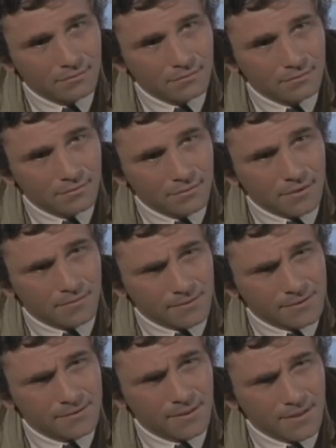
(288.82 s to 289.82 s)
The
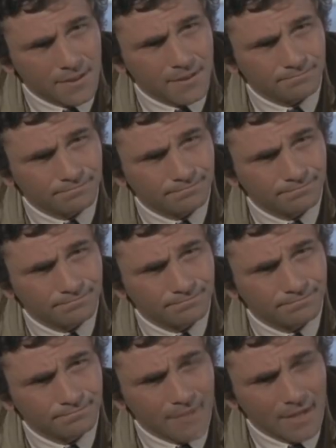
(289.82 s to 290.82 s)
stepdaughter hands off the
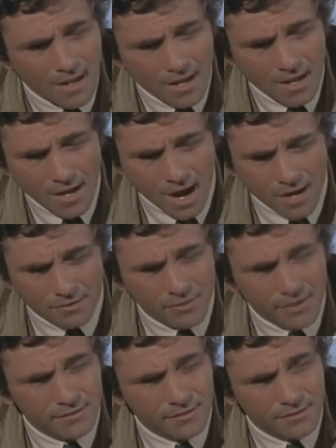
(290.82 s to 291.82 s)
money, which came from the
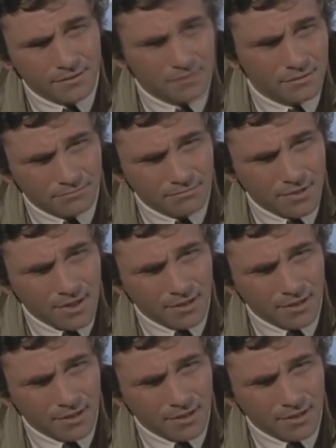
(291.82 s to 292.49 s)
supposedly missing